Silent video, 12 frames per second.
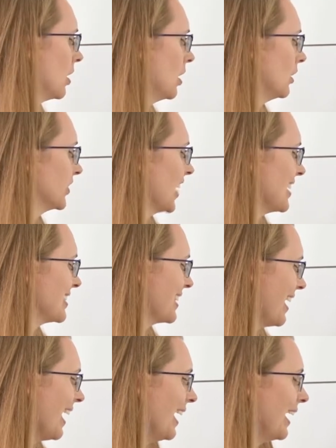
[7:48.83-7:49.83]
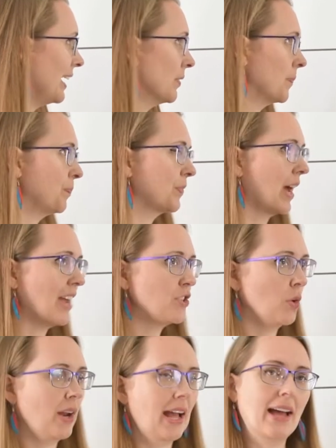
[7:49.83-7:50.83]
Glyce A, I
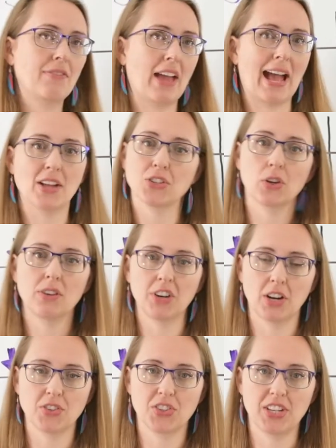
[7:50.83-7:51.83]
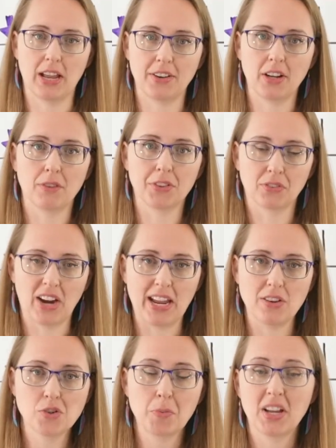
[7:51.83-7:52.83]
don't have as good of an understanding of the
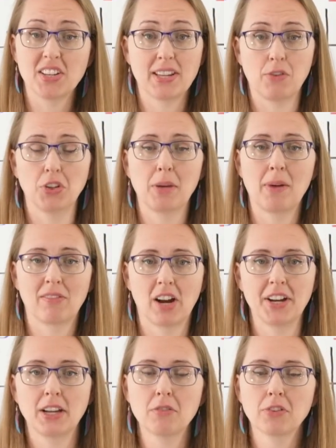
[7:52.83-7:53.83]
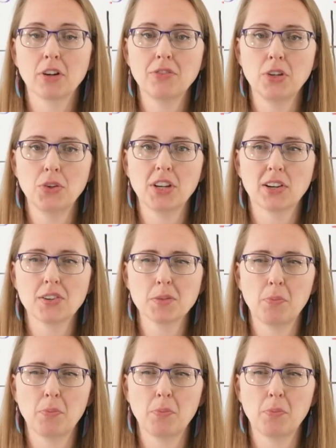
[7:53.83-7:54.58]
range because I've only been running it for a few years,